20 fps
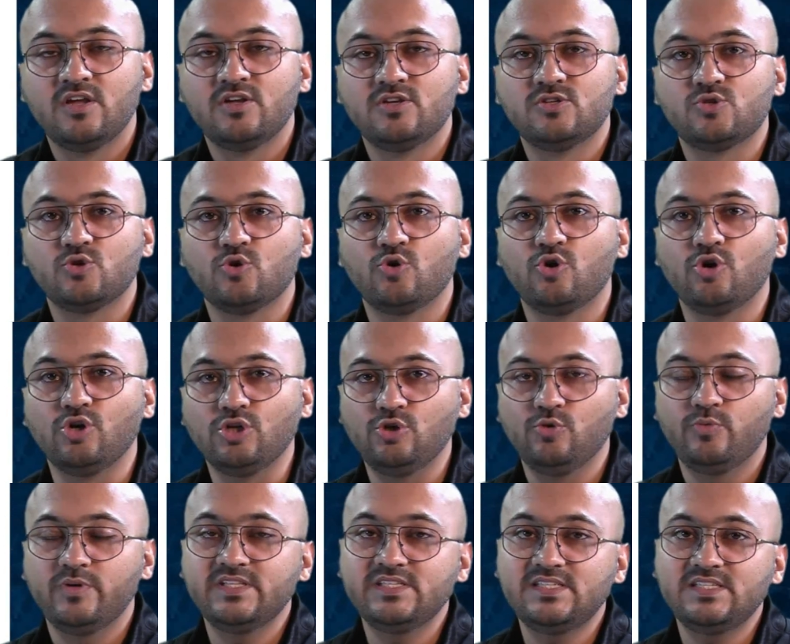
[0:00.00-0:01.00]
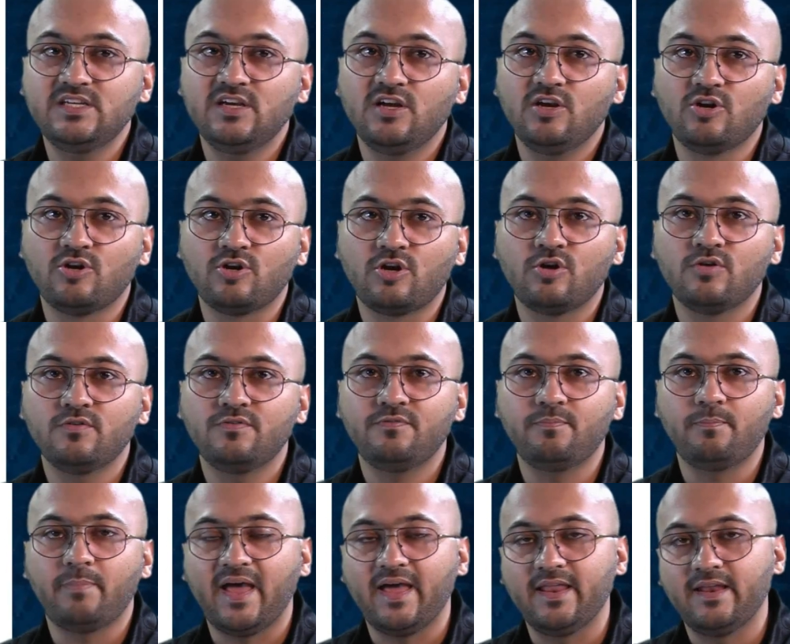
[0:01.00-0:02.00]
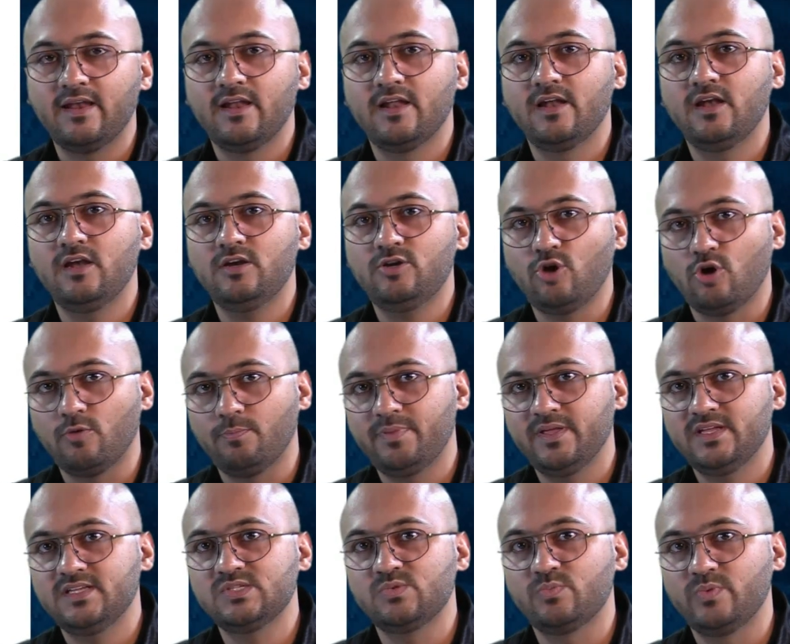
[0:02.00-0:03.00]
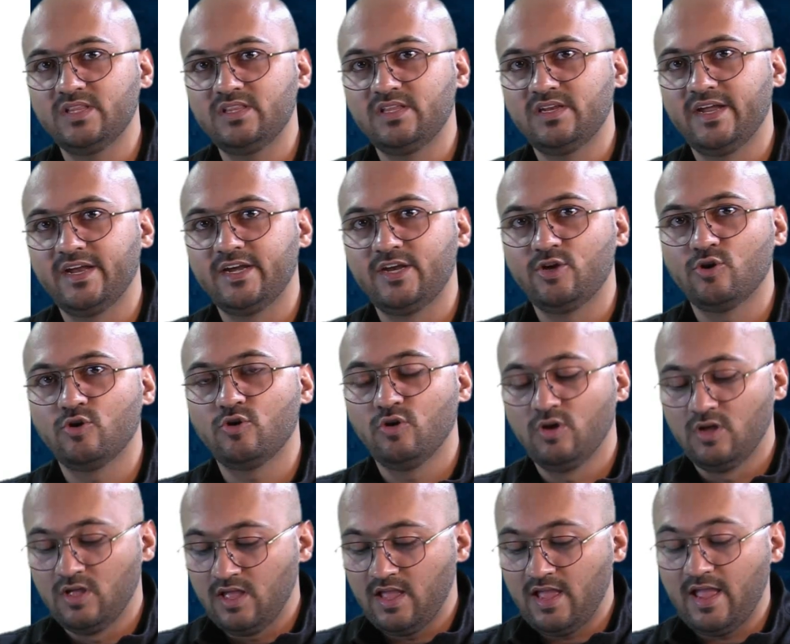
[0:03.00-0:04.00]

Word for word: So you will see a lot of parallel topics with radio